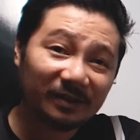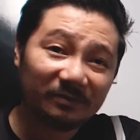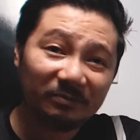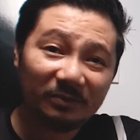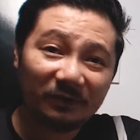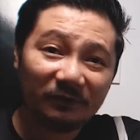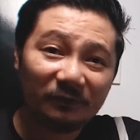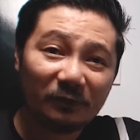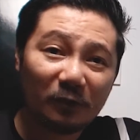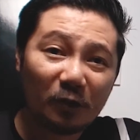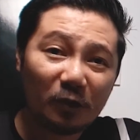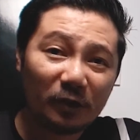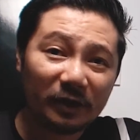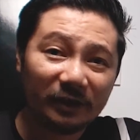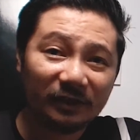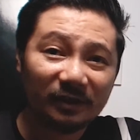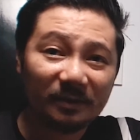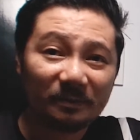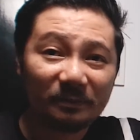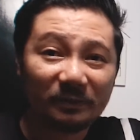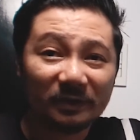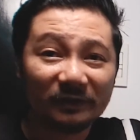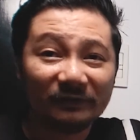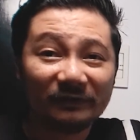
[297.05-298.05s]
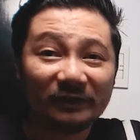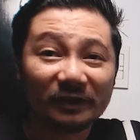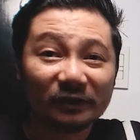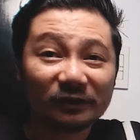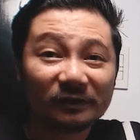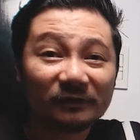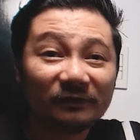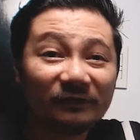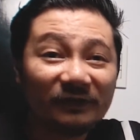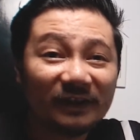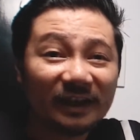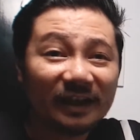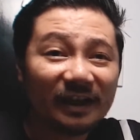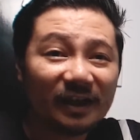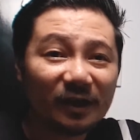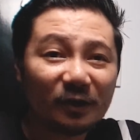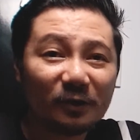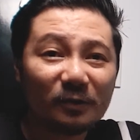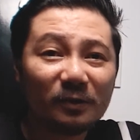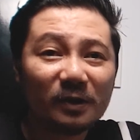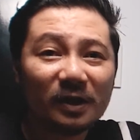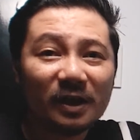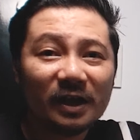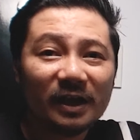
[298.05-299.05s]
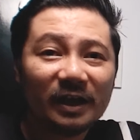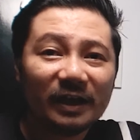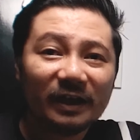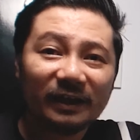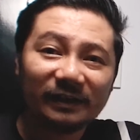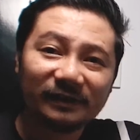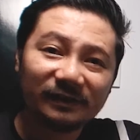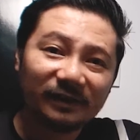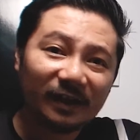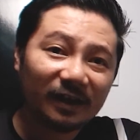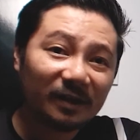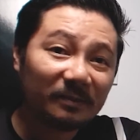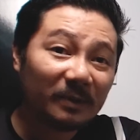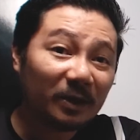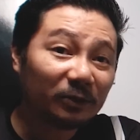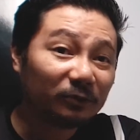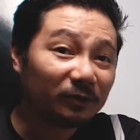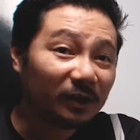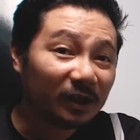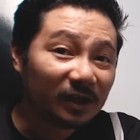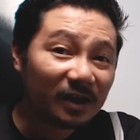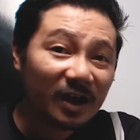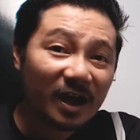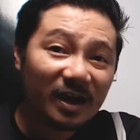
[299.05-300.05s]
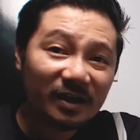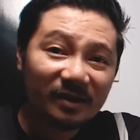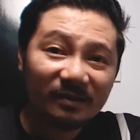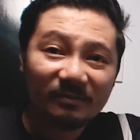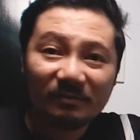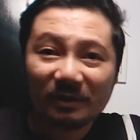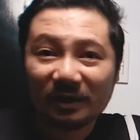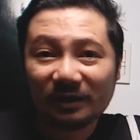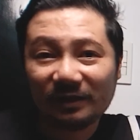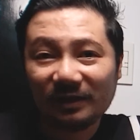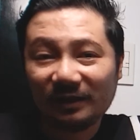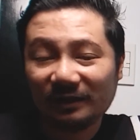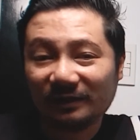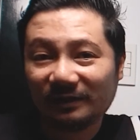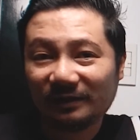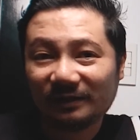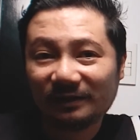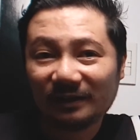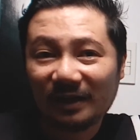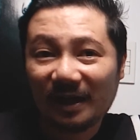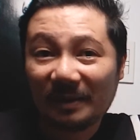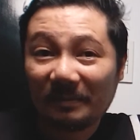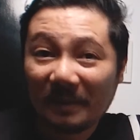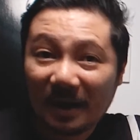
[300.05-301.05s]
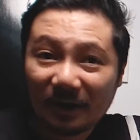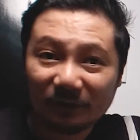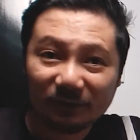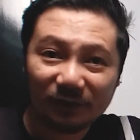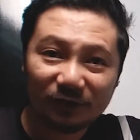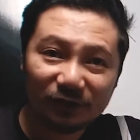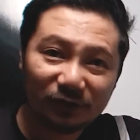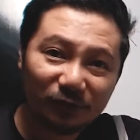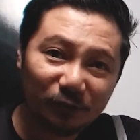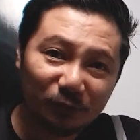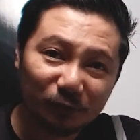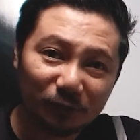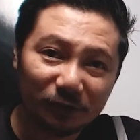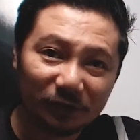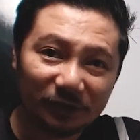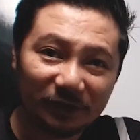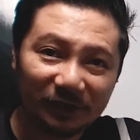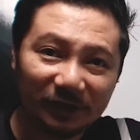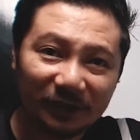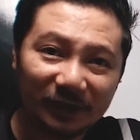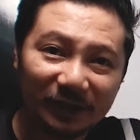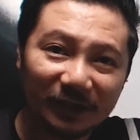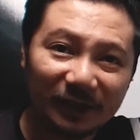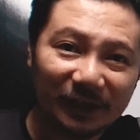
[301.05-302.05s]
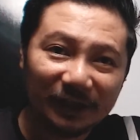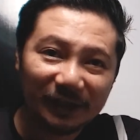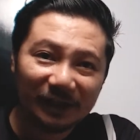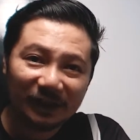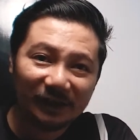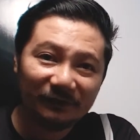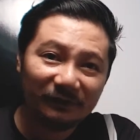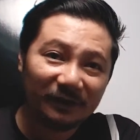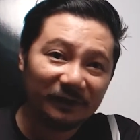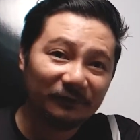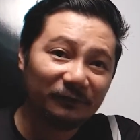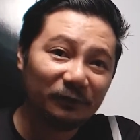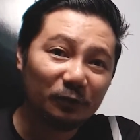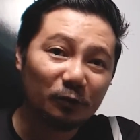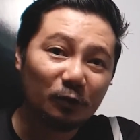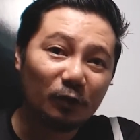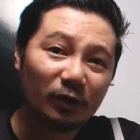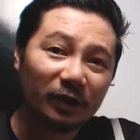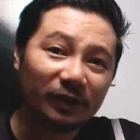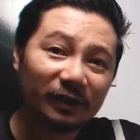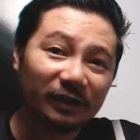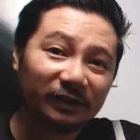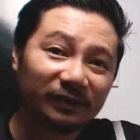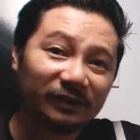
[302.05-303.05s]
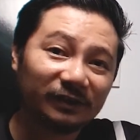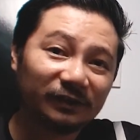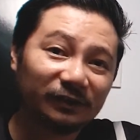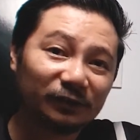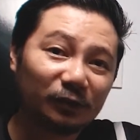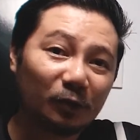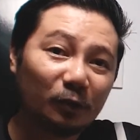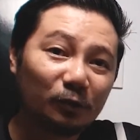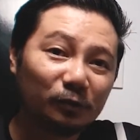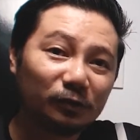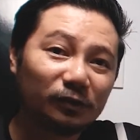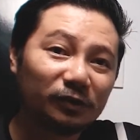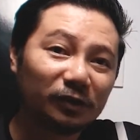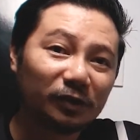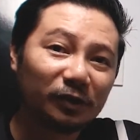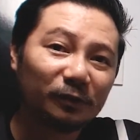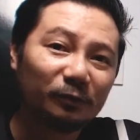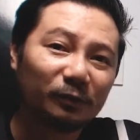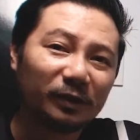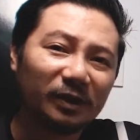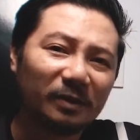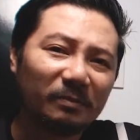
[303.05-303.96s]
before in the previous video, it's not about the gun, but it's about the shooter. Even if you are a soldier with the